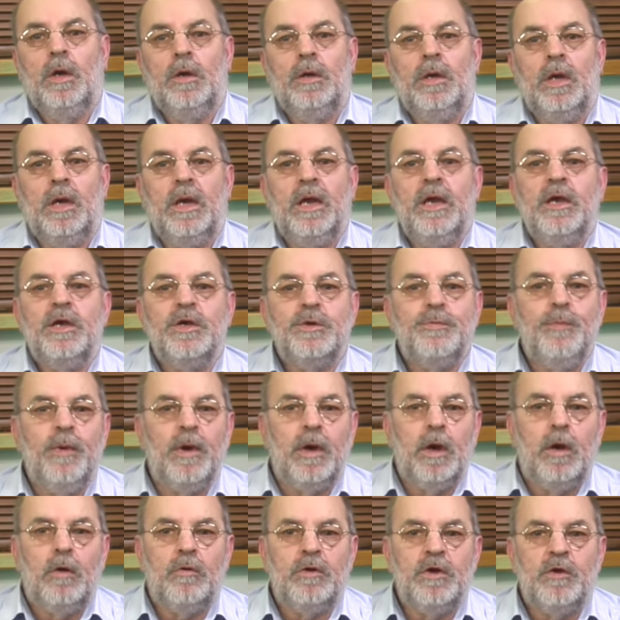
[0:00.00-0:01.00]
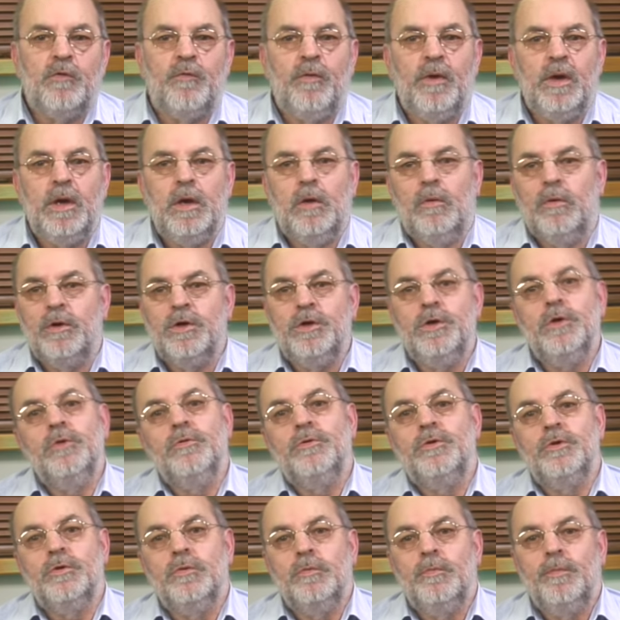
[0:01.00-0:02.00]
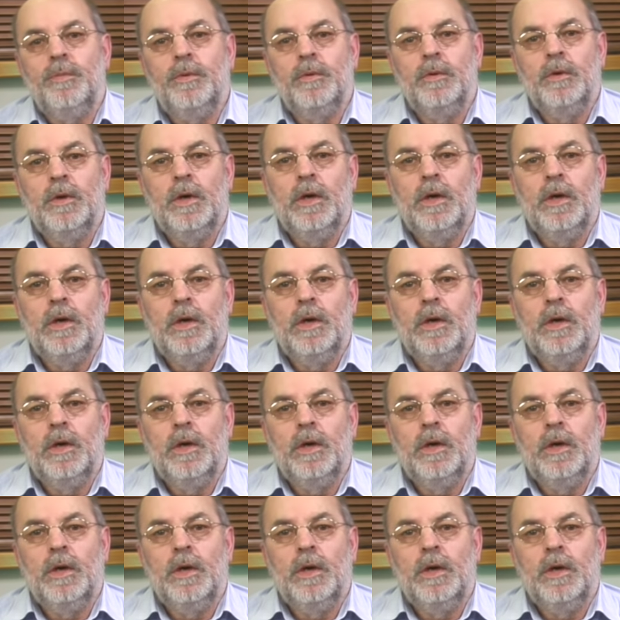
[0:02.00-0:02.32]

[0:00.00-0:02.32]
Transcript: The link is below this video in YouTube.